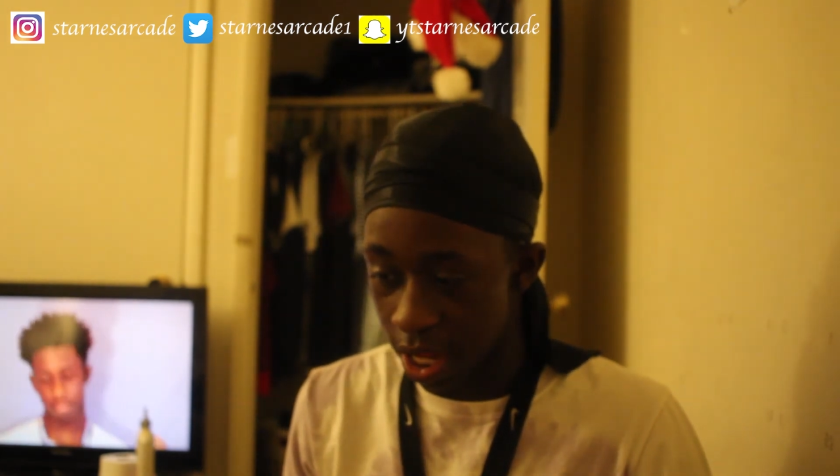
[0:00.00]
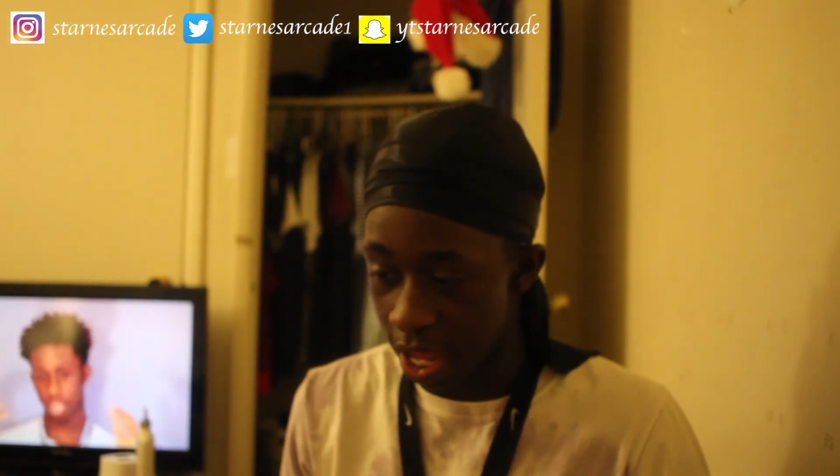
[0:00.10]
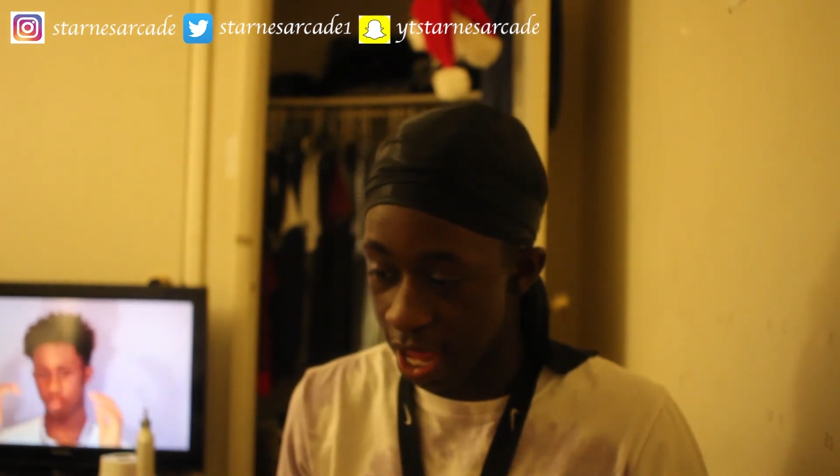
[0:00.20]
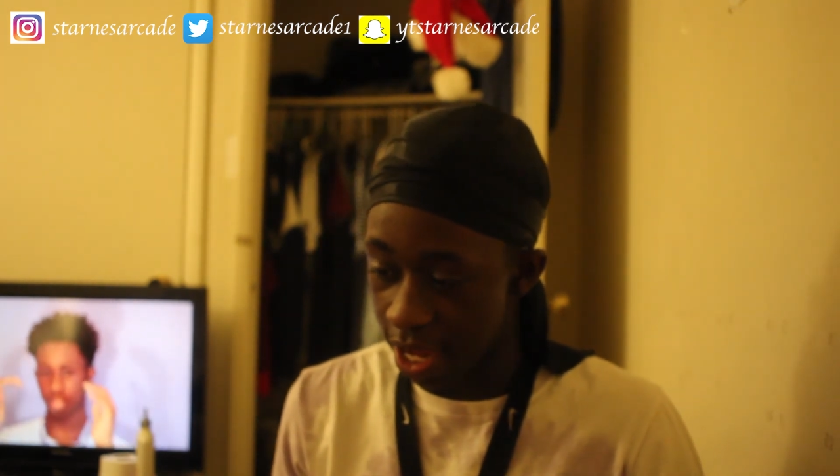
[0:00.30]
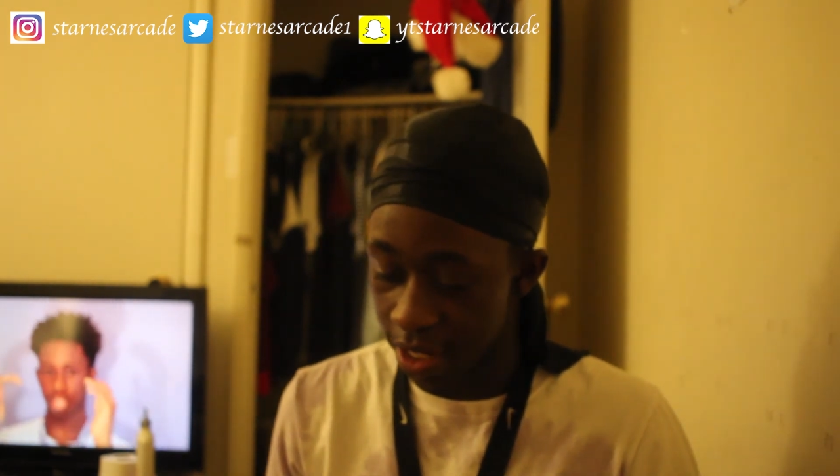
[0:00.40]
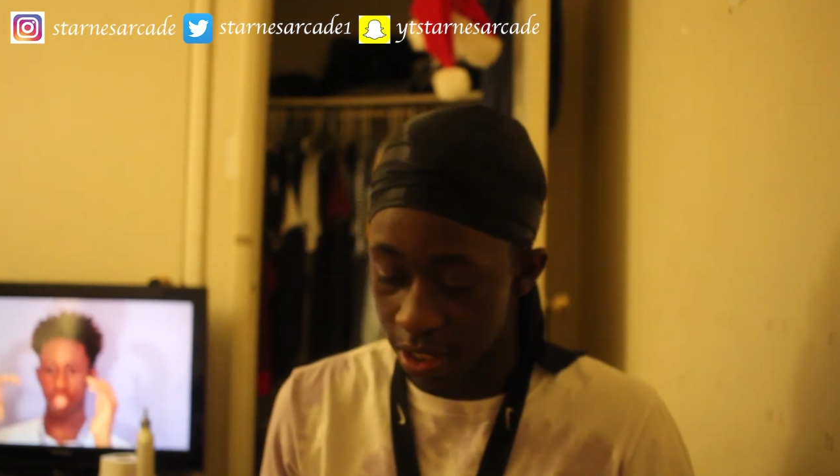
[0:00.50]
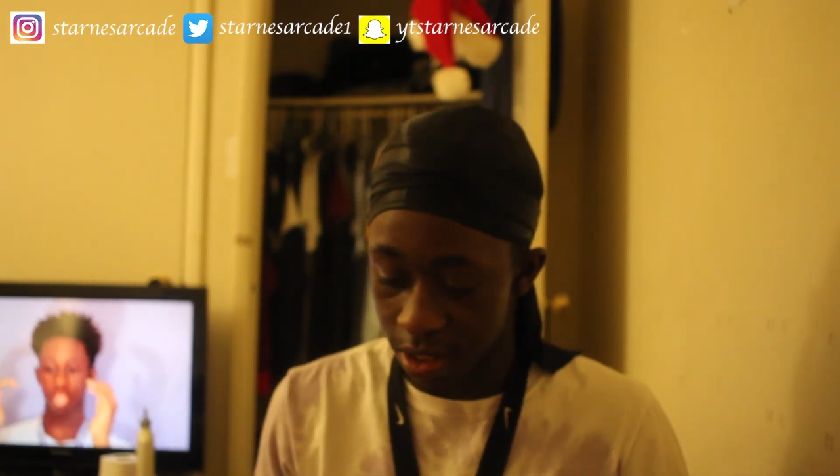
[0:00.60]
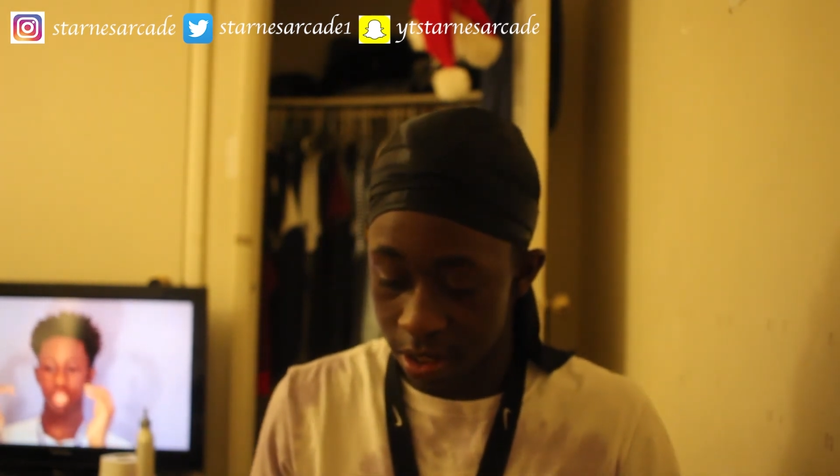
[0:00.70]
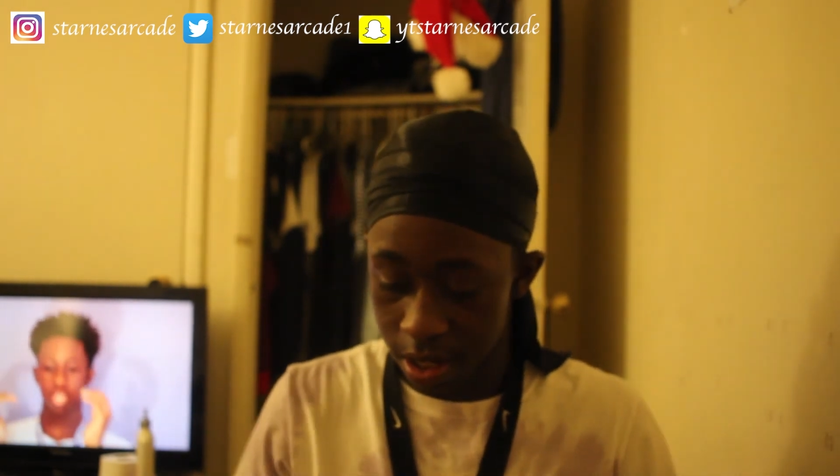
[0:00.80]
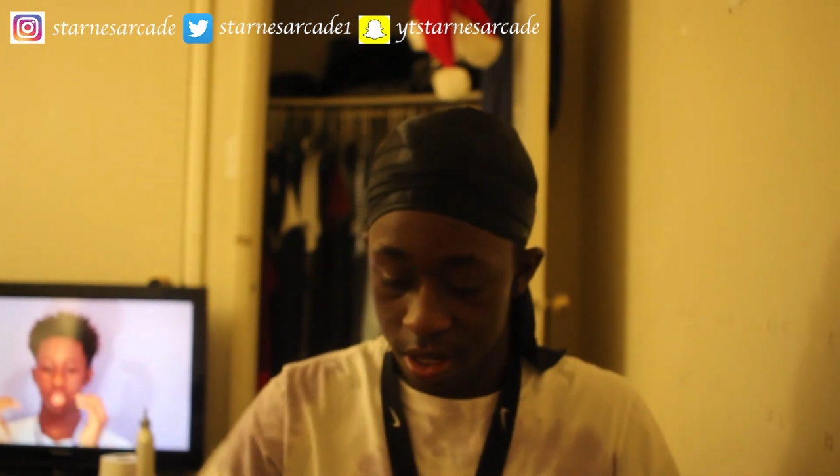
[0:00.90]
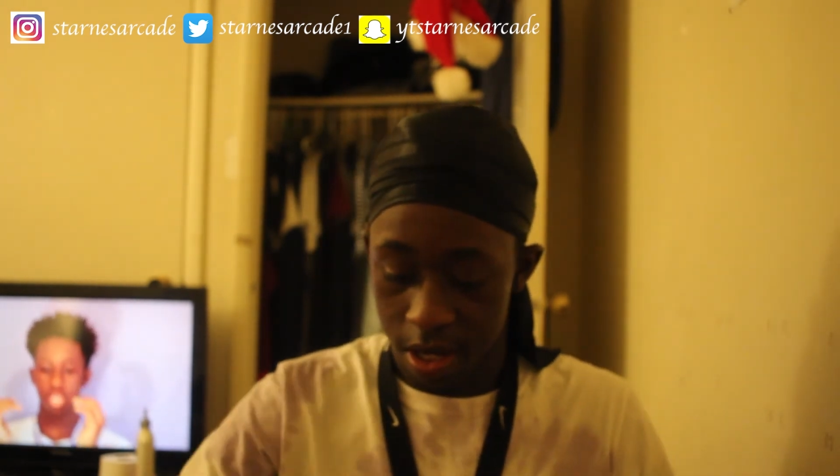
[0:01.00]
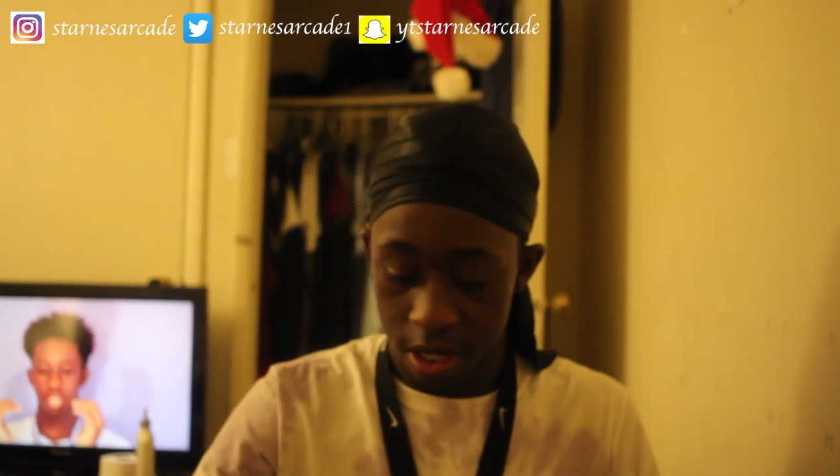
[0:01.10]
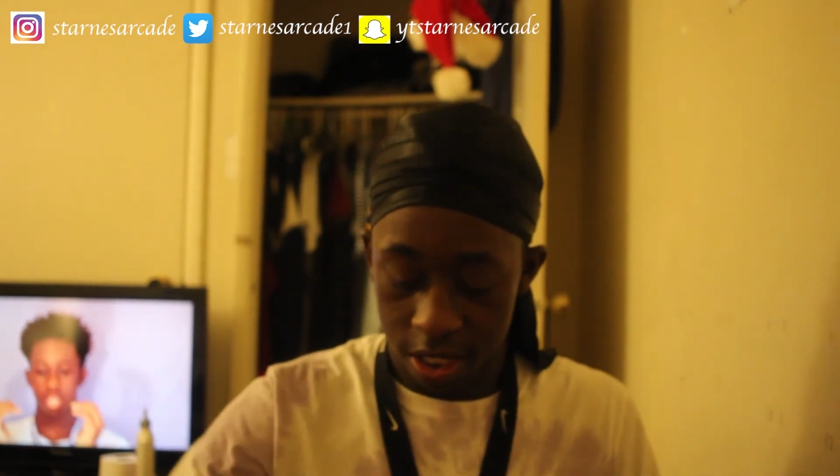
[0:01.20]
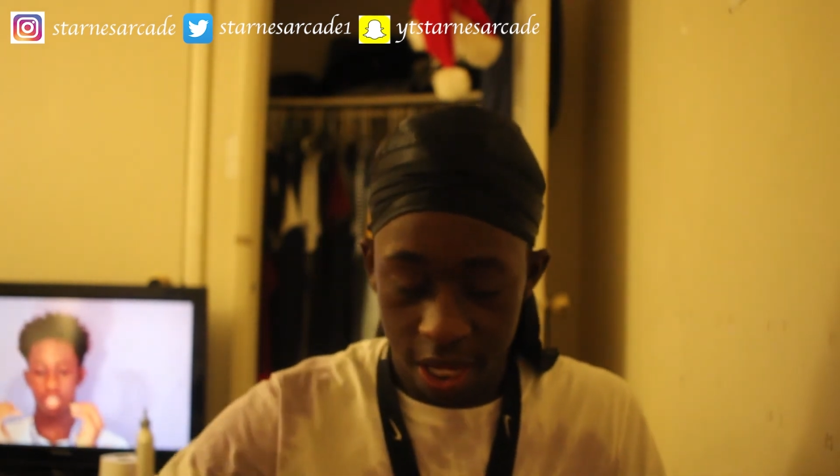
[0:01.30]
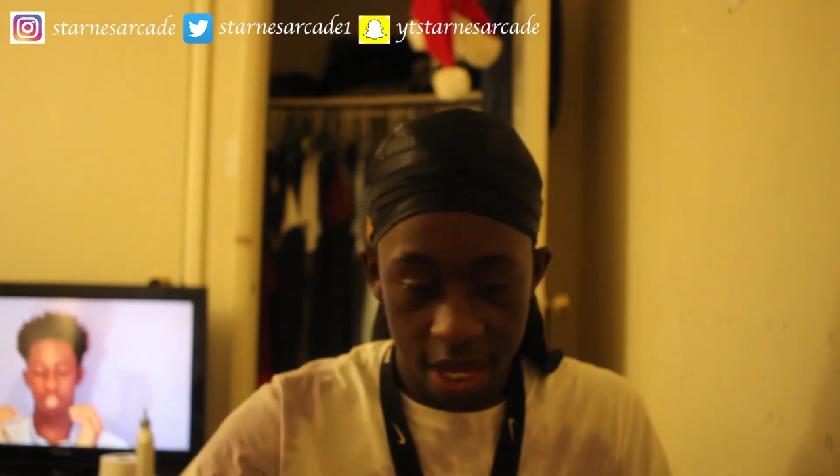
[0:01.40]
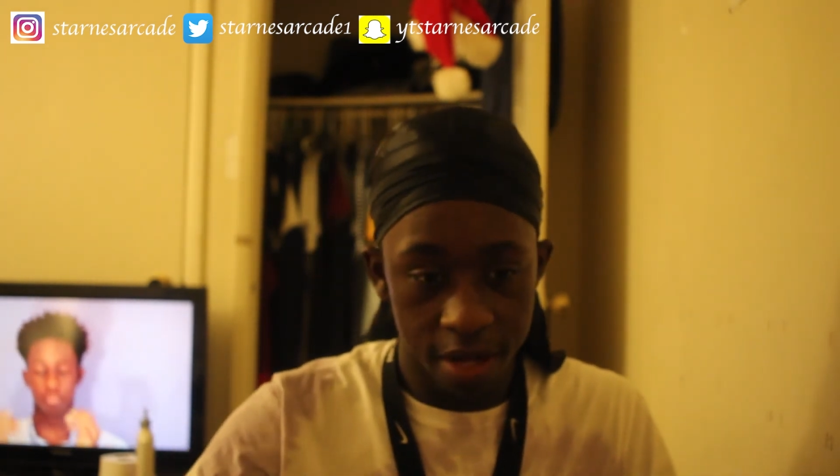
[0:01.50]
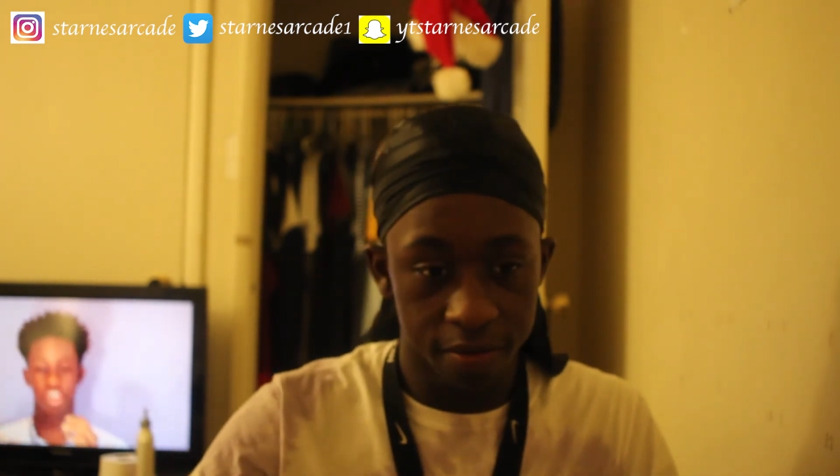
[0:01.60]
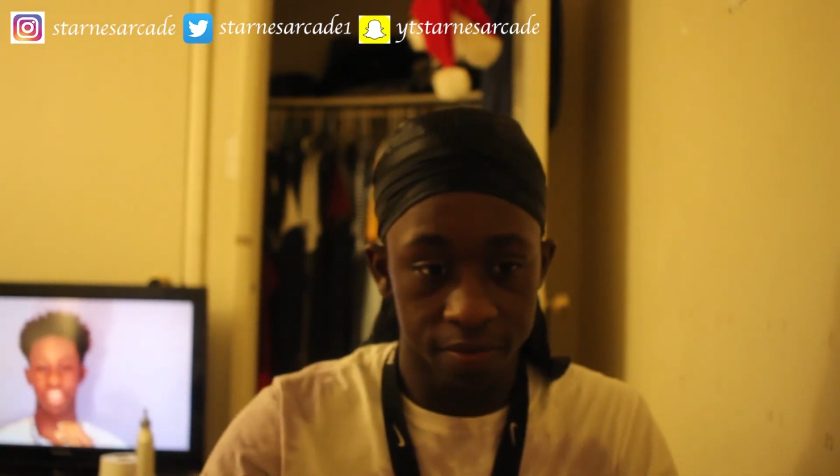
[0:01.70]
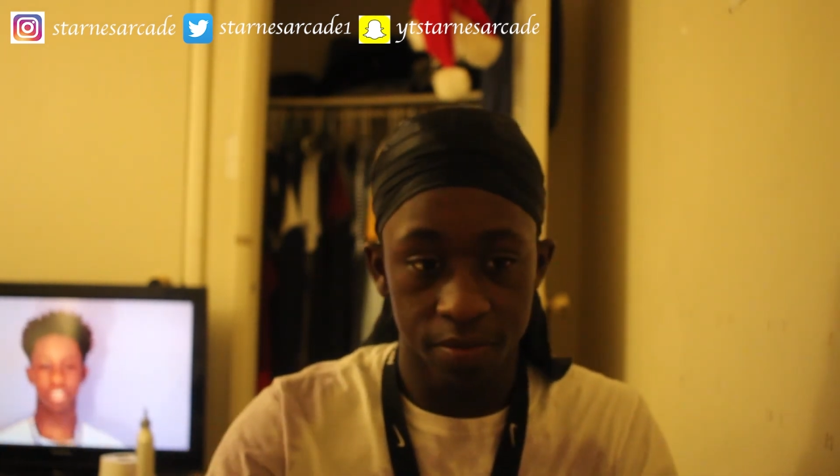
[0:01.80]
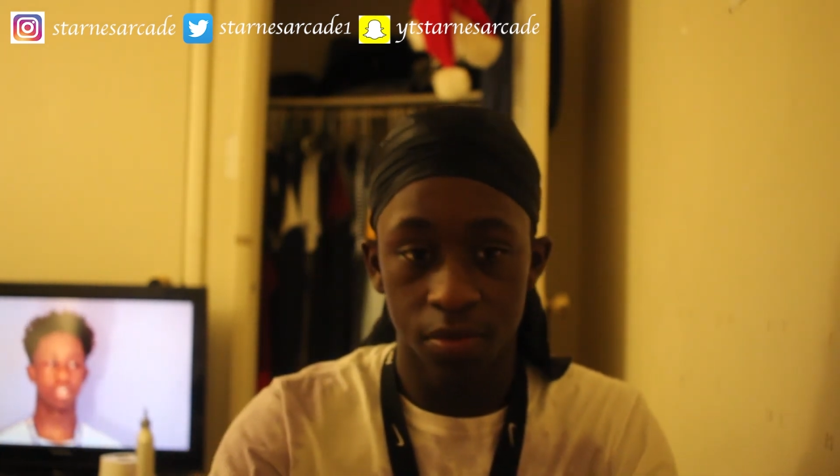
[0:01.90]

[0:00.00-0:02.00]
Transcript: And yeah.